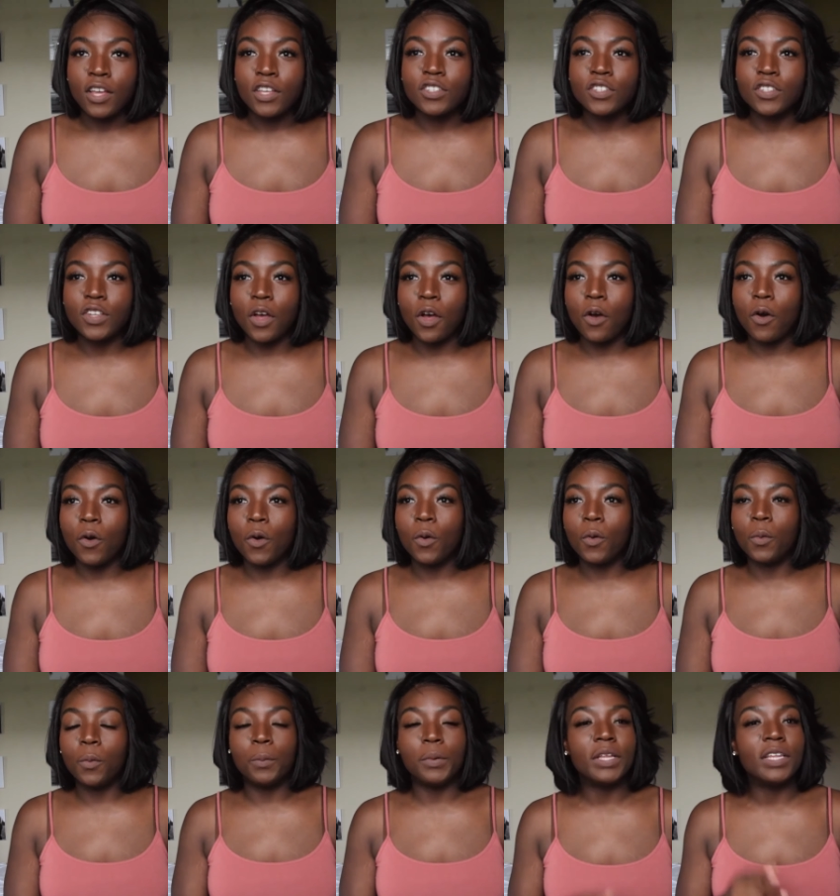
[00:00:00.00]

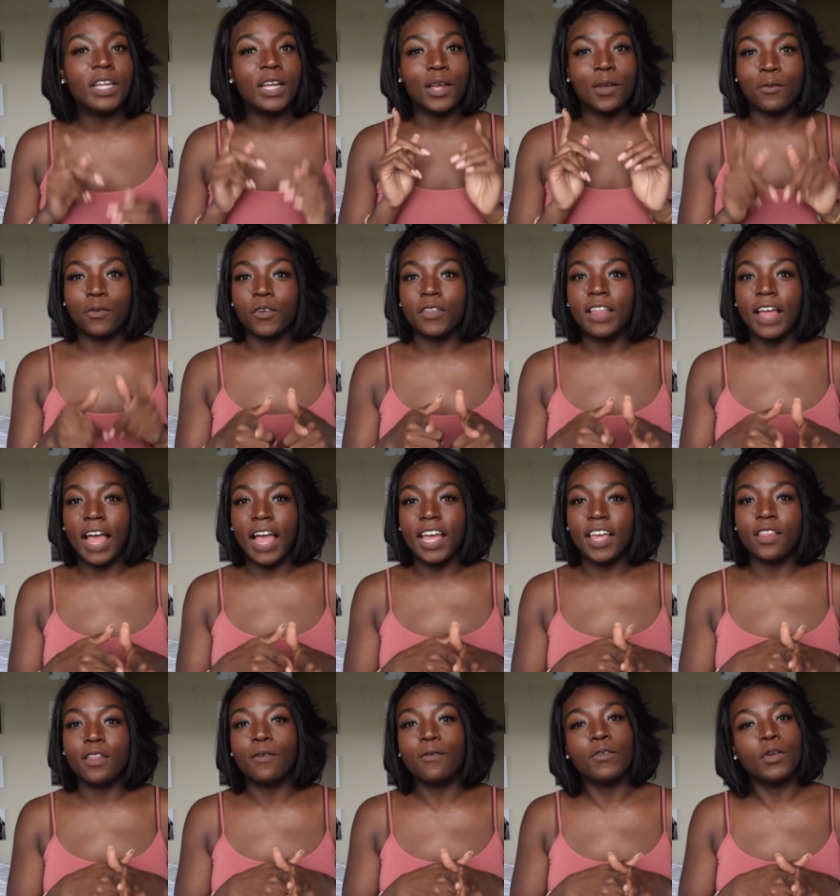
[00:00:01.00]
So be looking for that
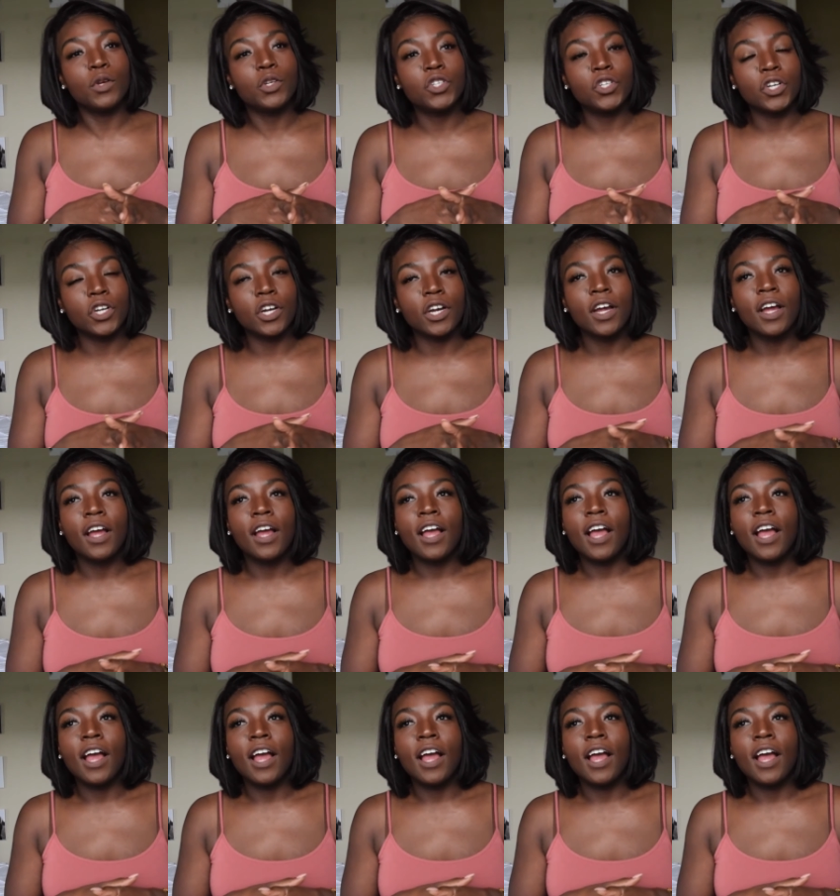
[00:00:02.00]
in the future,